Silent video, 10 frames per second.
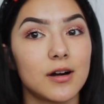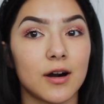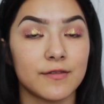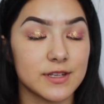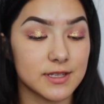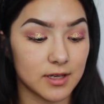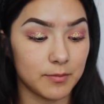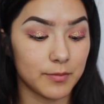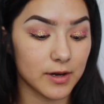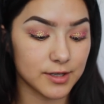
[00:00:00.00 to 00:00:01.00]
obviously a
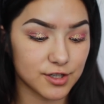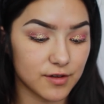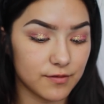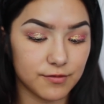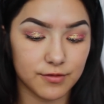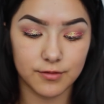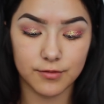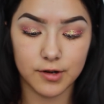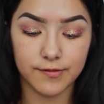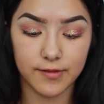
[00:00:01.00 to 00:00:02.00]
bunch of
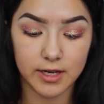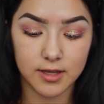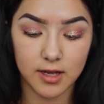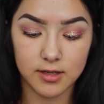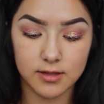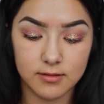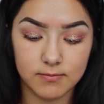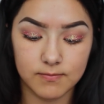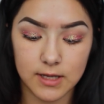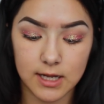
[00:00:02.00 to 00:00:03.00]
reflecting
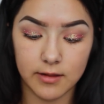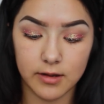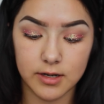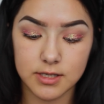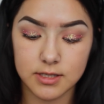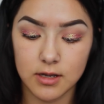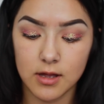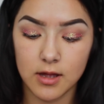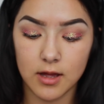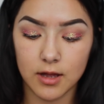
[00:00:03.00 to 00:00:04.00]
colors.
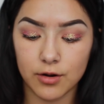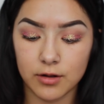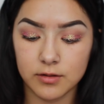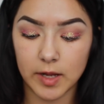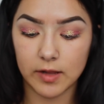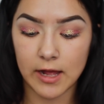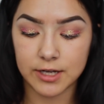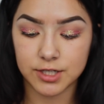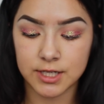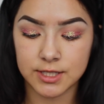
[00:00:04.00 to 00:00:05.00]
Curled my
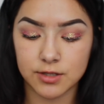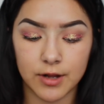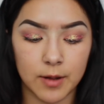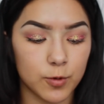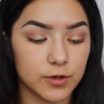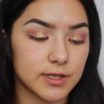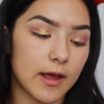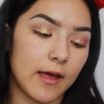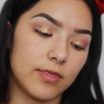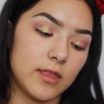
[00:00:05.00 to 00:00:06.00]
lashes, so now I'm going
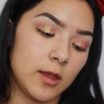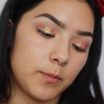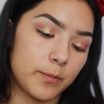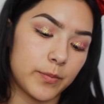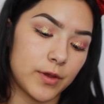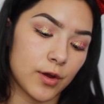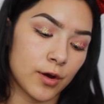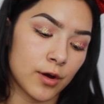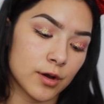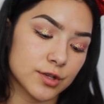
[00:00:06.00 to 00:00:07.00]
to add the
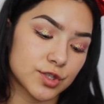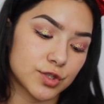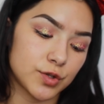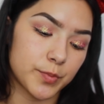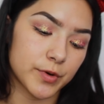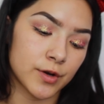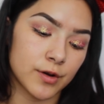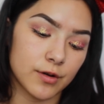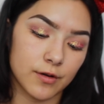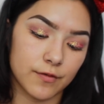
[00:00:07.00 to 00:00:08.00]
Pure
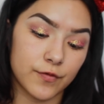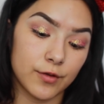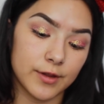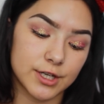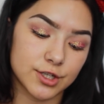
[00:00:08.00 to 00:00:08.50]
Super or Fully